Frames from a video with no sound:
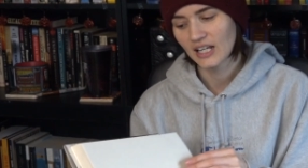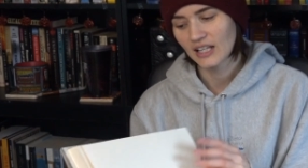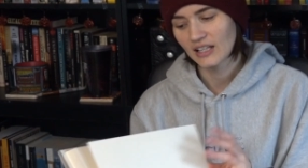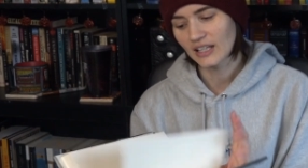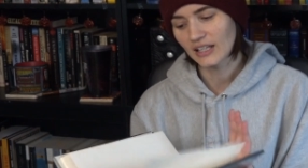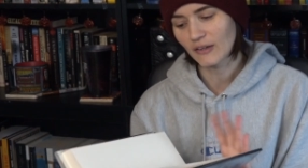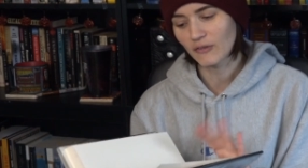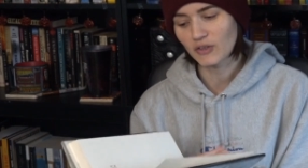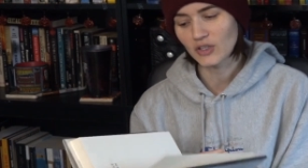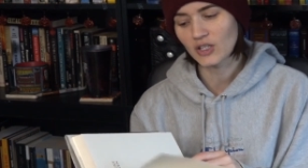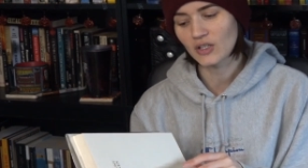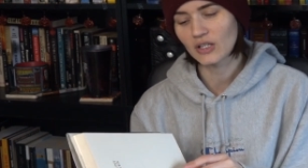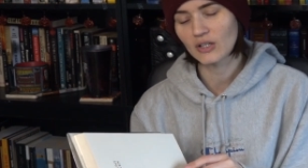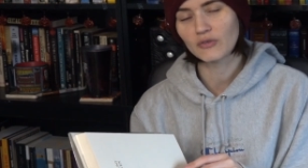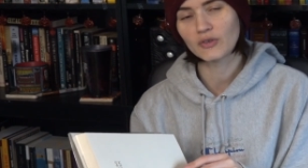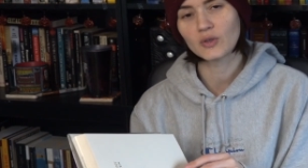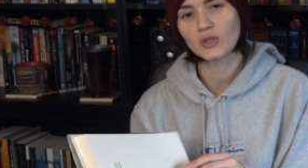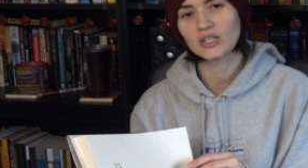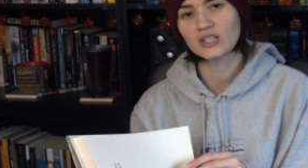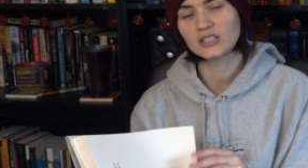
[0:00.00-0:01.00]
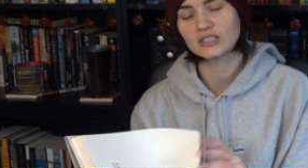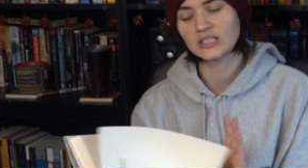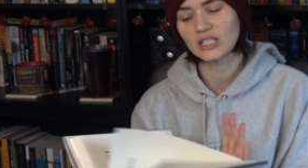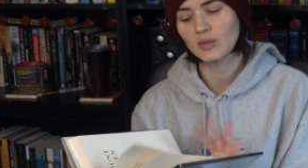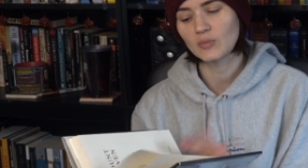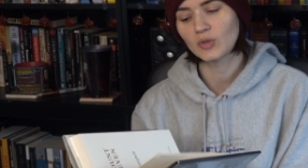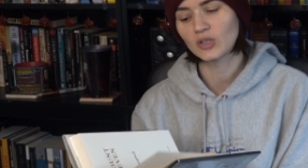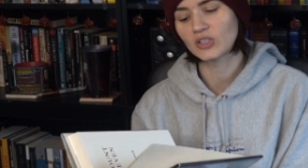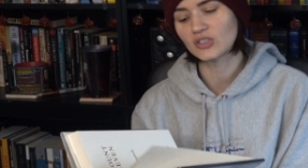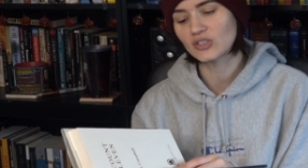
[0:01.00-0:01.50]
Like if you if you get this
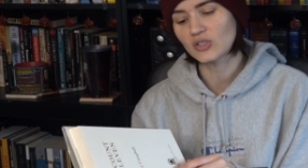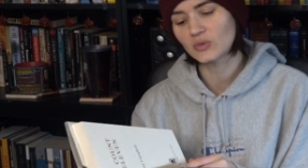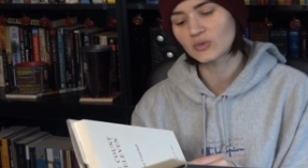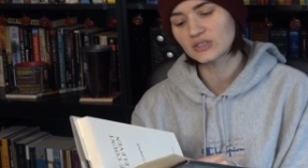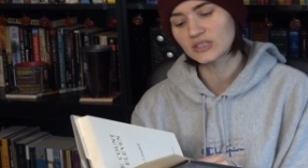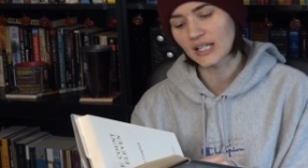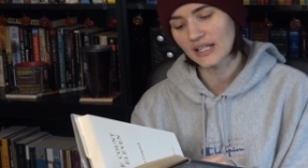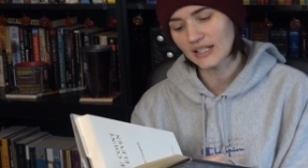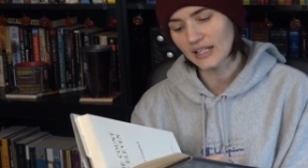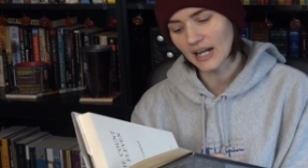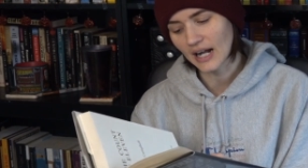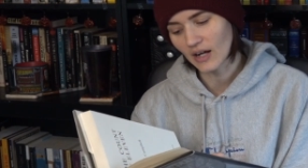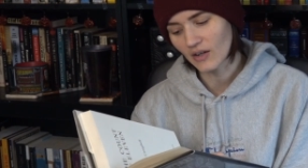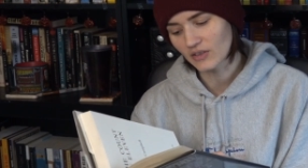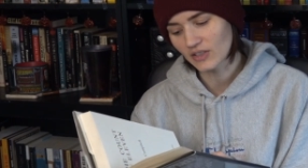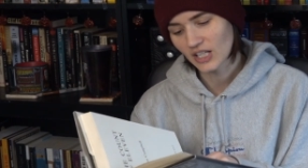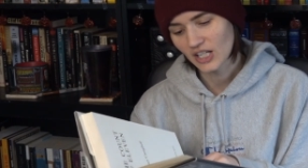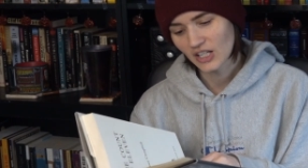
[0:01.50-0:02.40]
email and don't send it out,